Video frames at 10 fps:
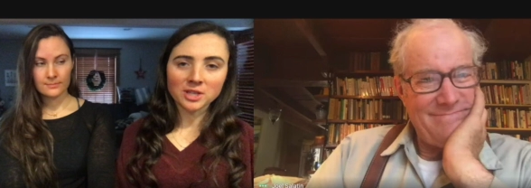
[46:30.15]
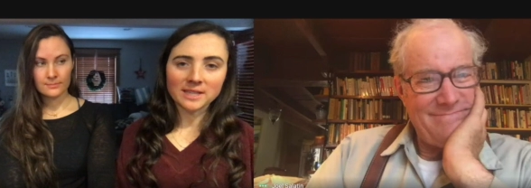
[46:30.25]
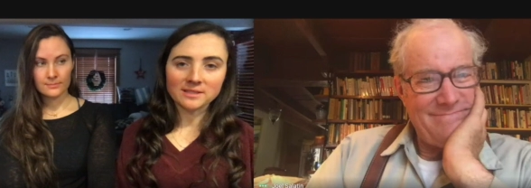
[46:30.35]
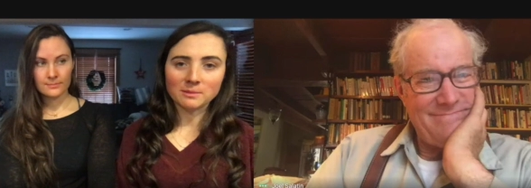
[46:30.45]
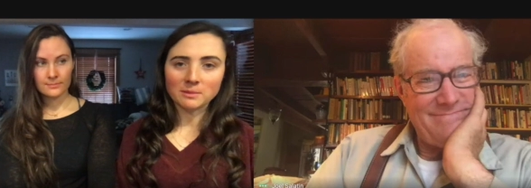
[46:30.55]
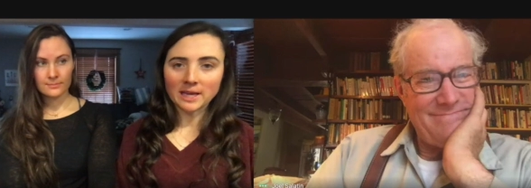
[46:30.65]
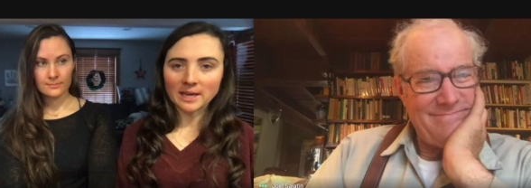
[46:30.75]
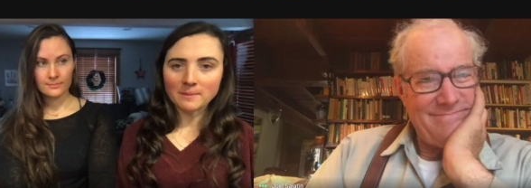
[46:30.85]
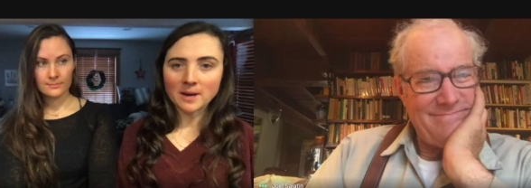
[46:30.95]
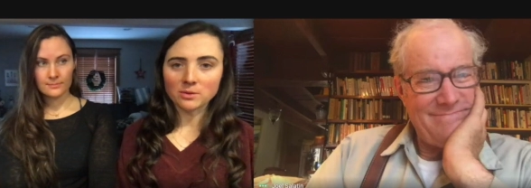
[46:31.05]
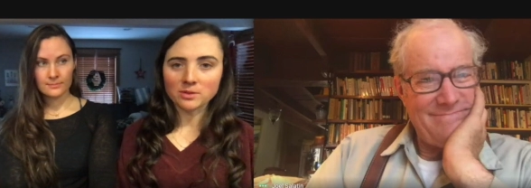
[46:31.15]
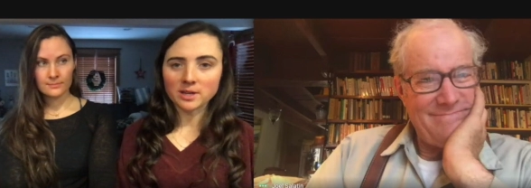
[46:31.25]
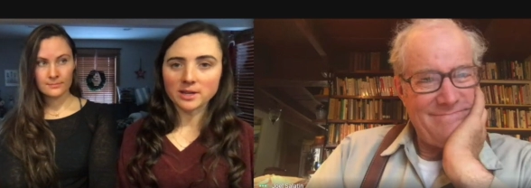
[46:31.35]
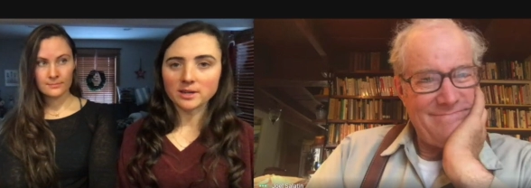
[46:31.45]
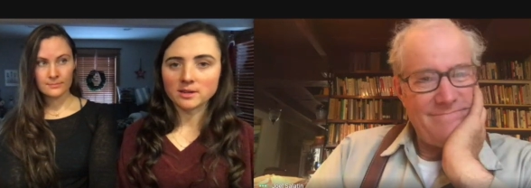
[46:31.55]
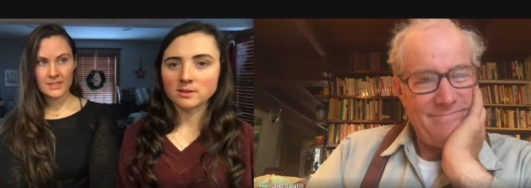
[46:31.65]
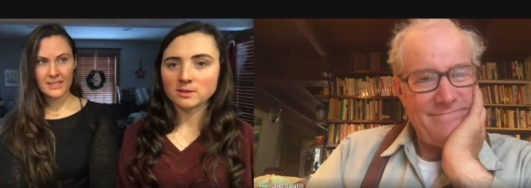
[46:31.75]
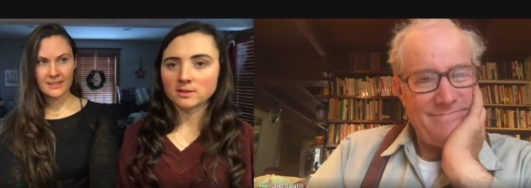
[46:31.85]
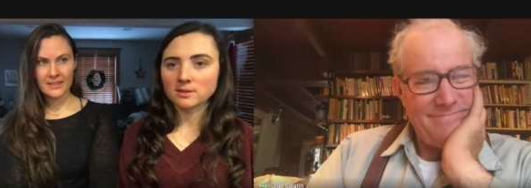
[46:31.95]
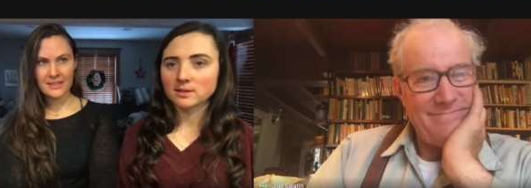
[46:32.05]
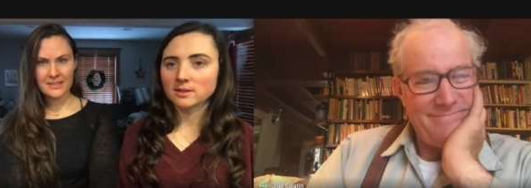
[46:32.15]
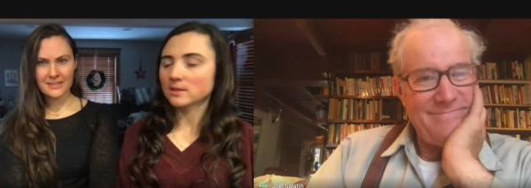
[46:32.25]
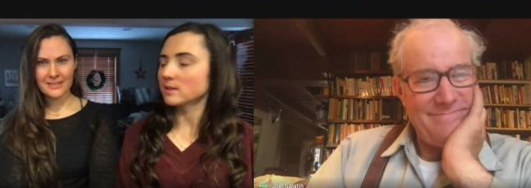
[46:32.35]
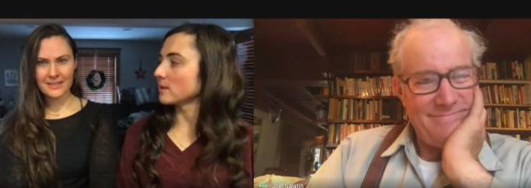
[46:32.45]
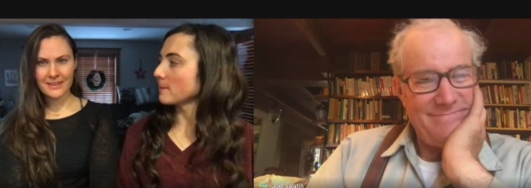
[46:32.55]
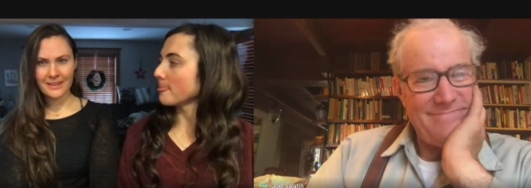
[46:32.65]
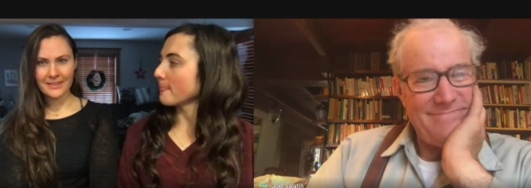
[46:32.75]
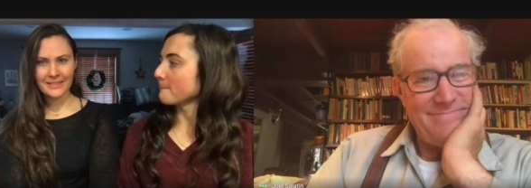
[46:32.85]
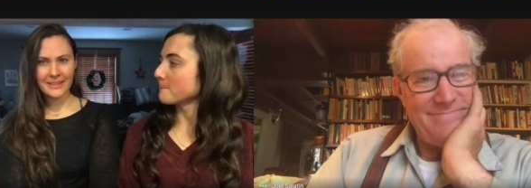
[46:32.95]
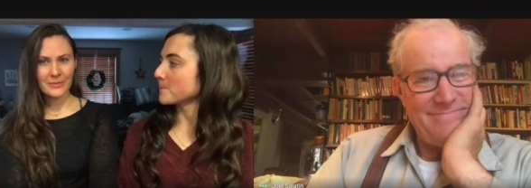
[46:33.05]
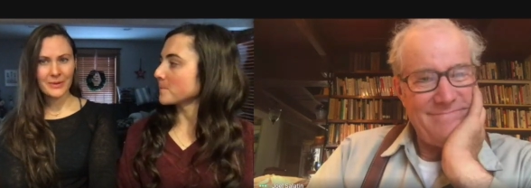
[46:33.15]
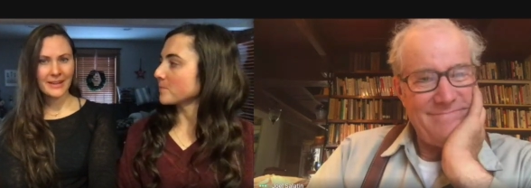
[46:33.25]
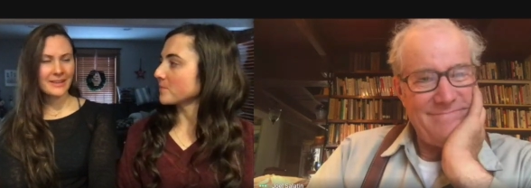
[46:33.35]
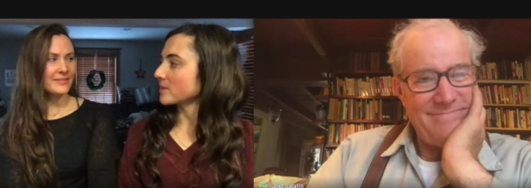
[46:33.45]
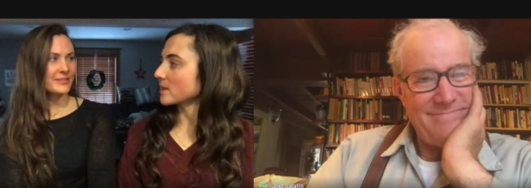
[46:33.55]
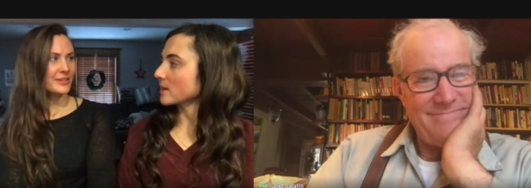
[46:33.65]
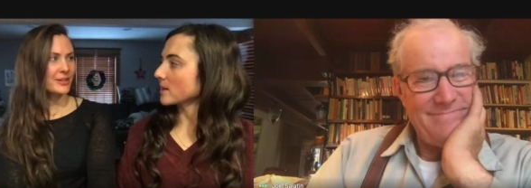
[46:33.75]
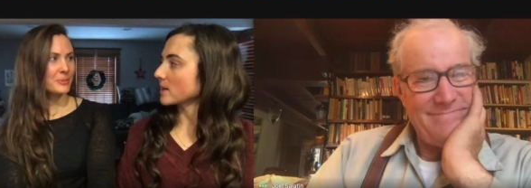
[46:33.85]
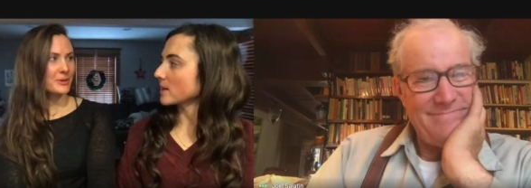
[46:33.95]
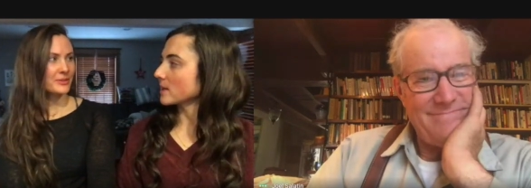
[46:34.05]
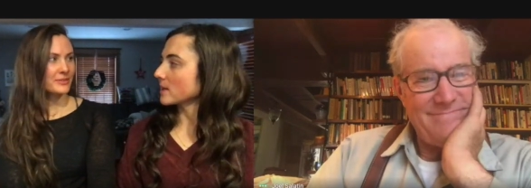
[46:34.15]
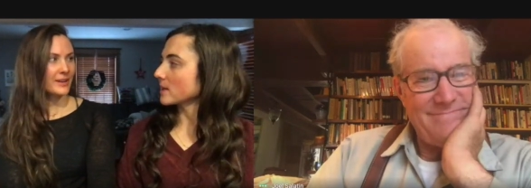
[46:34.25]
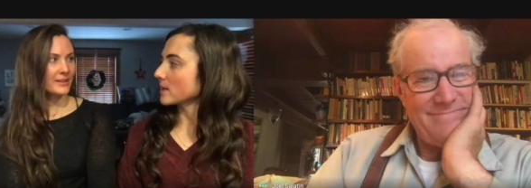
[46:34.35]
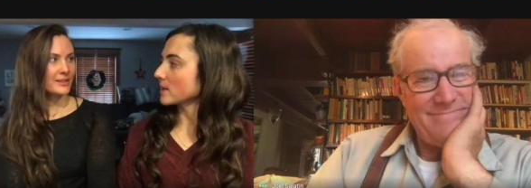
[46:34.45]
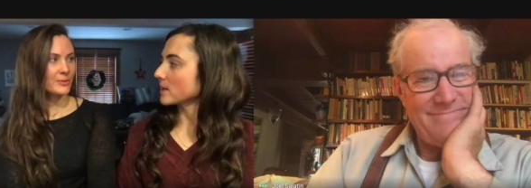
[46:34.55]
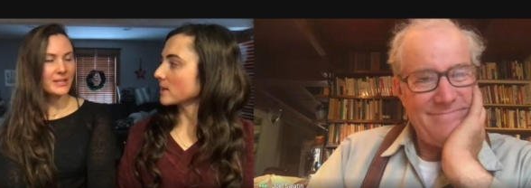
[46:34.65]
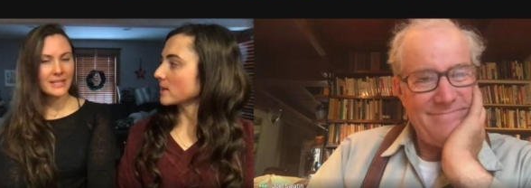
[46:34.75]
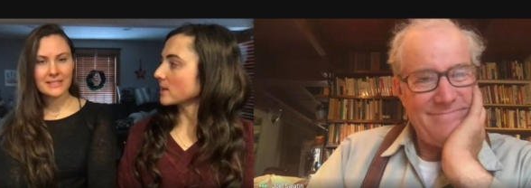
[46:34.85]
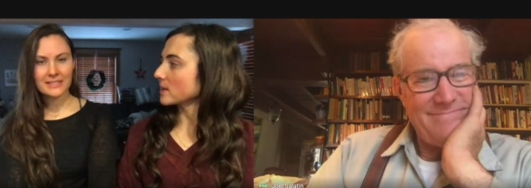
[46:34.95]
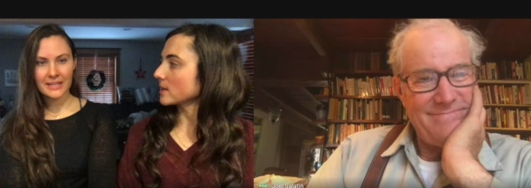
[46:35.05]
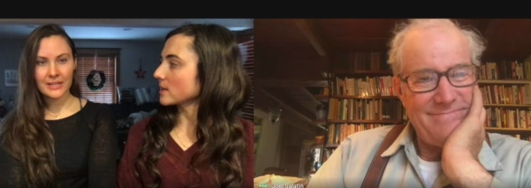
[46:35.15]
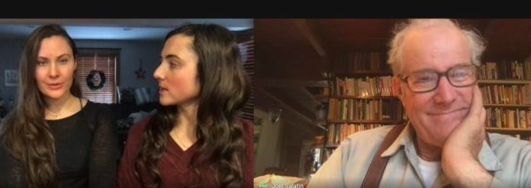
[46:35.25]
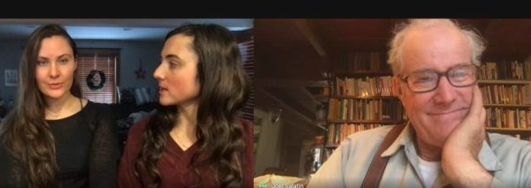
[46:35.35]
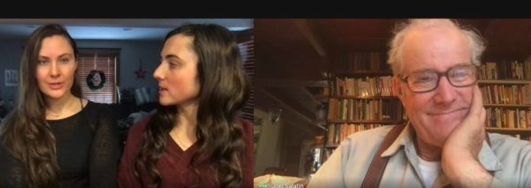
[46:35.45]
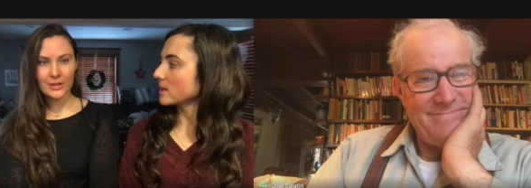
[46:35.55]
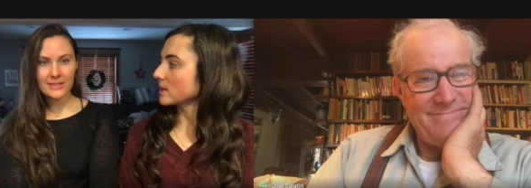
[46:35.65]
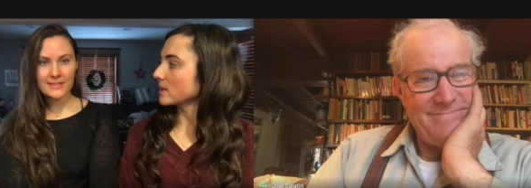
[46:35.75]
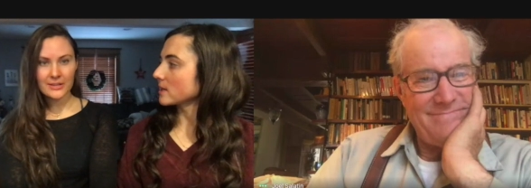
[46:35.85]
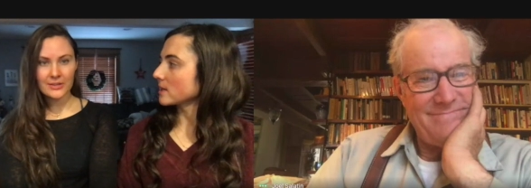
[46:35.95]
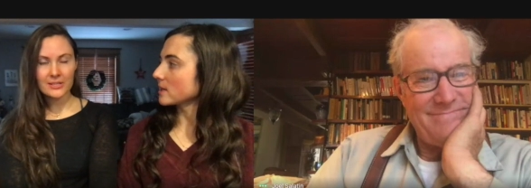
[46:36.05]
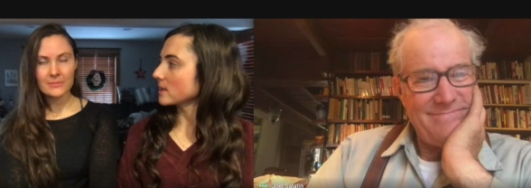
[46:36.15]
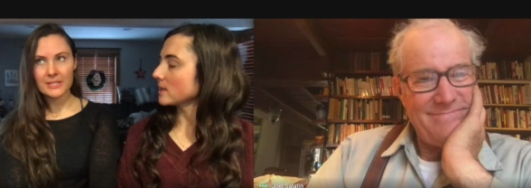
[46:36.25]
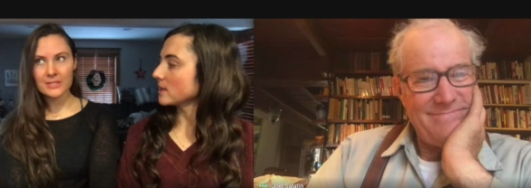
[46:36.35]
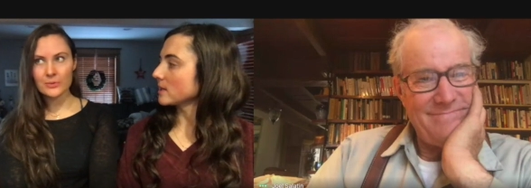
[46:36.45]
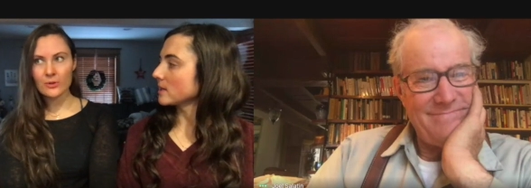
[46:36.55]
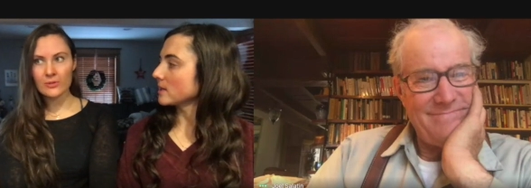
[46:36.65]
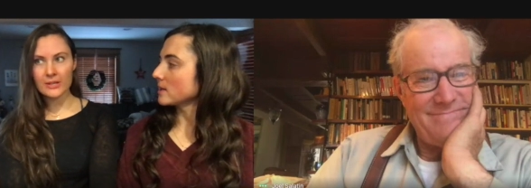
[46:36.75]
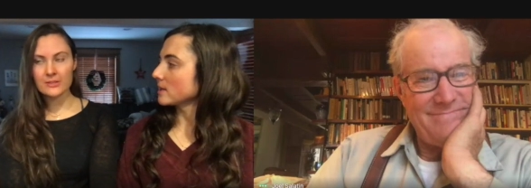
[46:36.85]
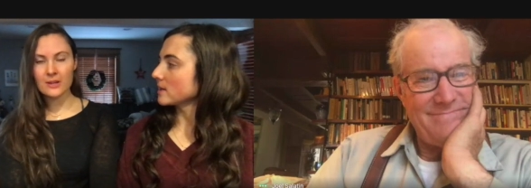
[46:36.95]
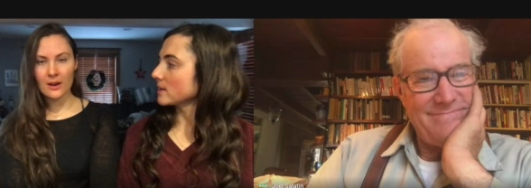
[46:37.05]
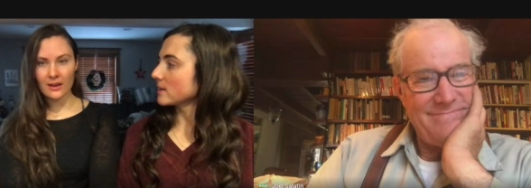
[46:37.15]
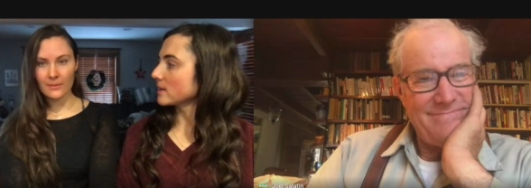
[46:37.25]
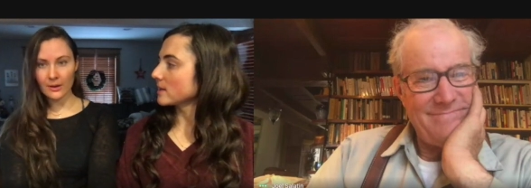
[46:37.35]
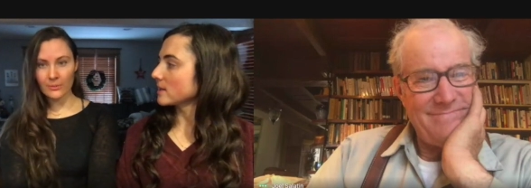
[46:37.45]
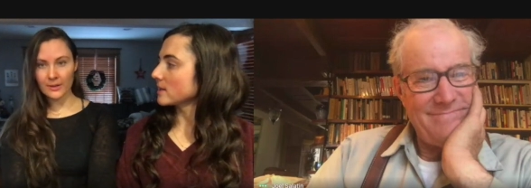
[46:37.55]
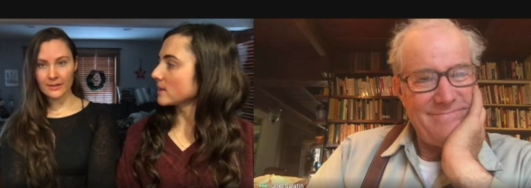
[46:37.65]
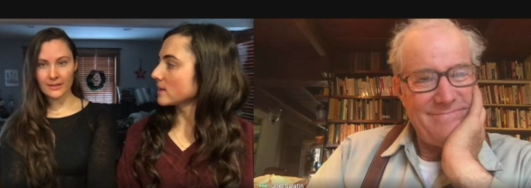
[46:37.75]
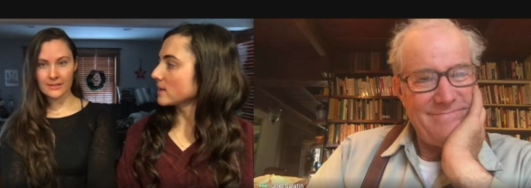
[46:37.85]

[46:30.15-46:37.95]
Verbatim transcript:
Speaker 1: get some lamb out there. But I like
Speaker 2: I, like we hadn't even thought about the fact that we need to get our own garden started because we're over here talking about being like